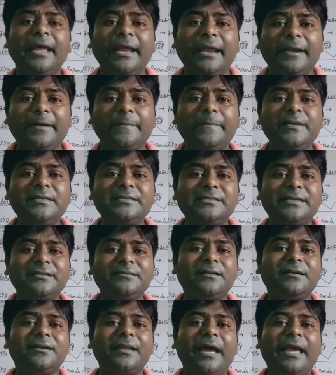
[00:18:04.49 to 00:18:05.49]
It means at
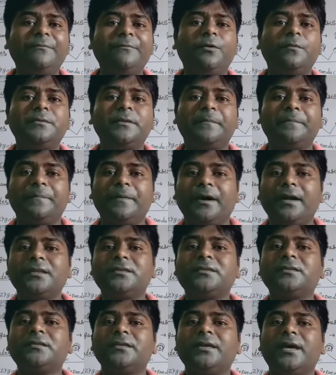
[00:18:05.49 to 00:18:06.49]
the time of the
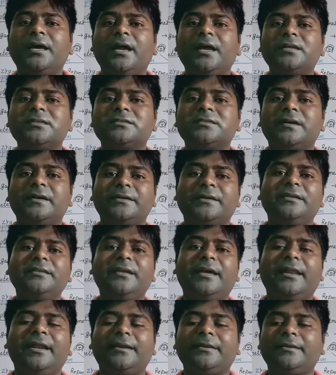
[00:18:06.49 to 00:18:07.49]
birth, there are
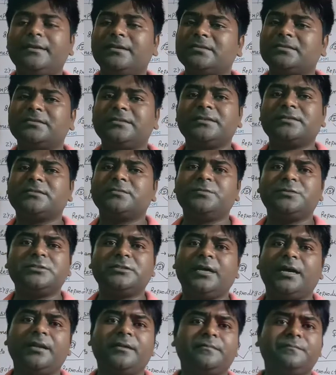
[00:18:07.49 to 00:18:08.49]
certain characteristics
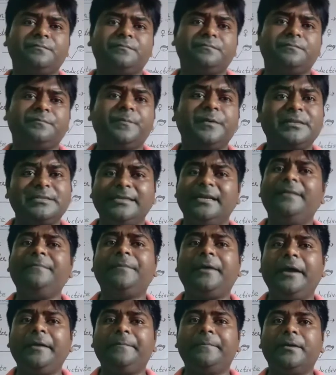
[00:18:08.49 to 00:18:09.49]
which are
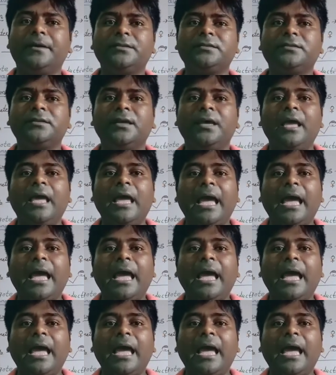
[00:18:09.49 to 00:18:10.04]
present by birth,